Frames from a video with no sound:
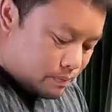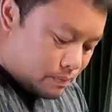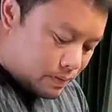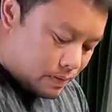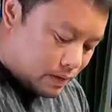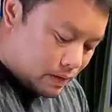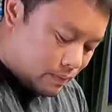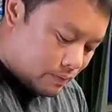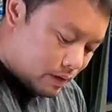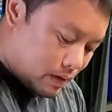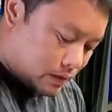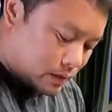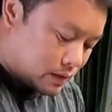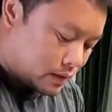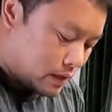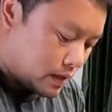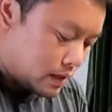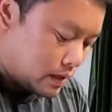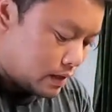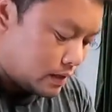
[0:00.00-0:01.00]
pretty much
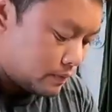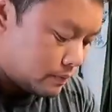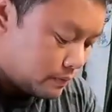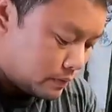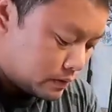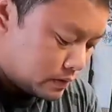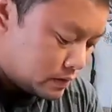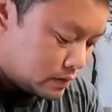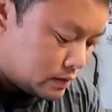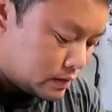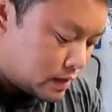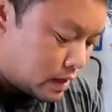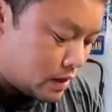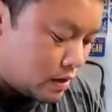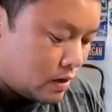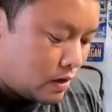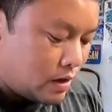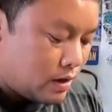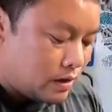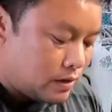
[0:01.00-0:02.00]

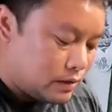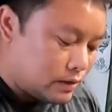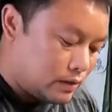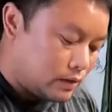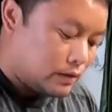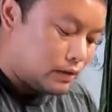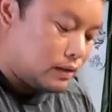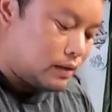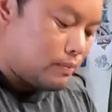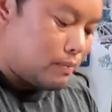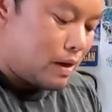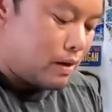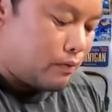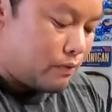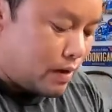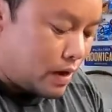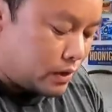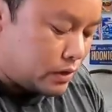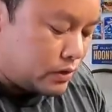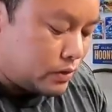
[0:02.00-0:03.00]
check on the
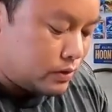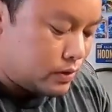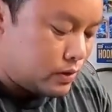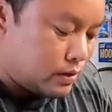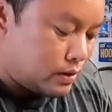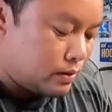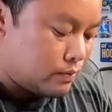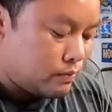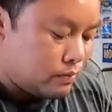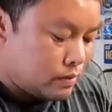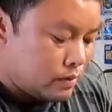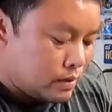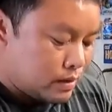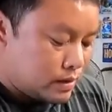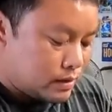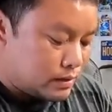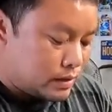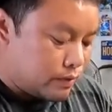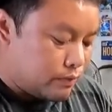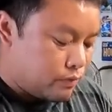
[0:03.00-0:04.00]
manufacturer.
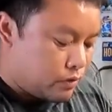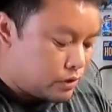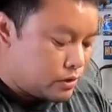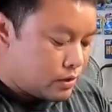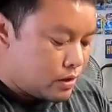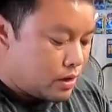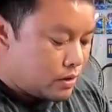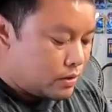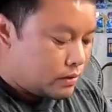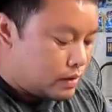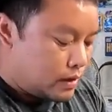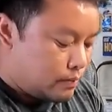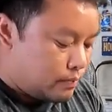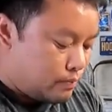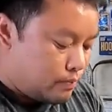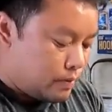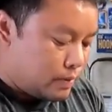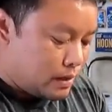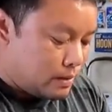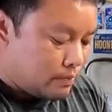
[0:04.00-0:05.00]
Say Fortunato, they
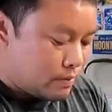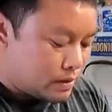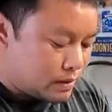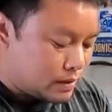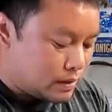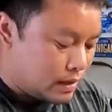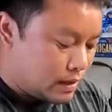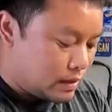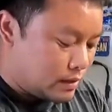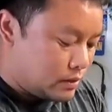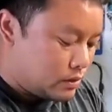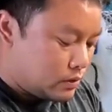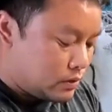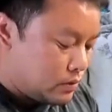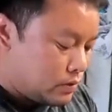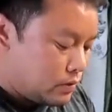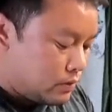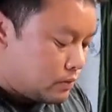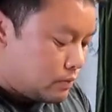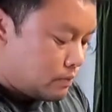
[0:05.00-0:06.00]
pretty much like
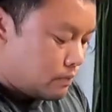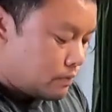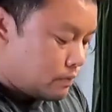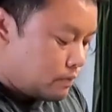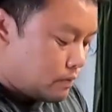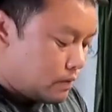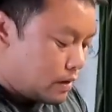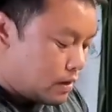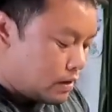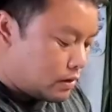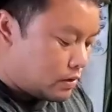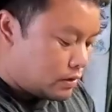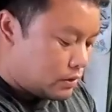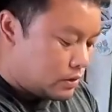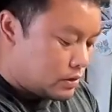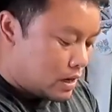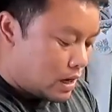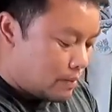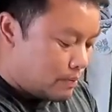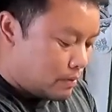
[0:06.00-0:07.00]
do a
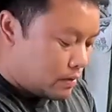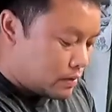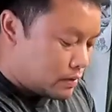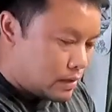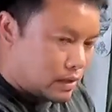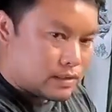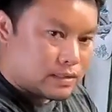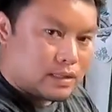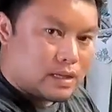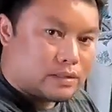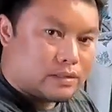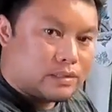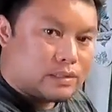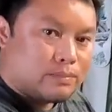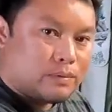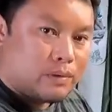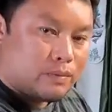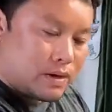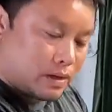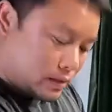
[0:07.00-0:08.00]
good job on like selecting
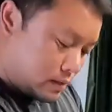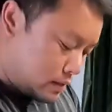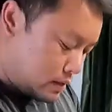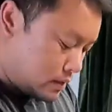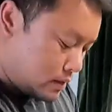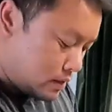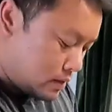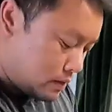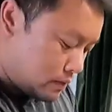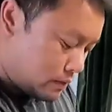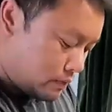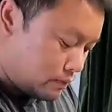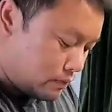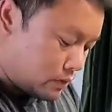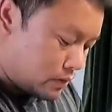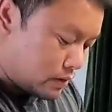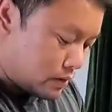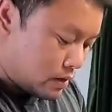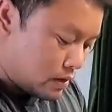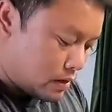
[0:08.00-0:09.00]
spring rates
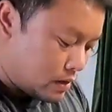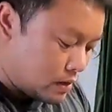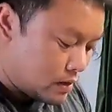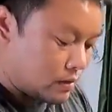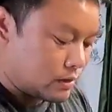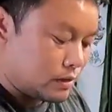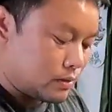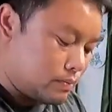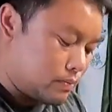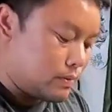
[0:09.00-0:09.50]
for the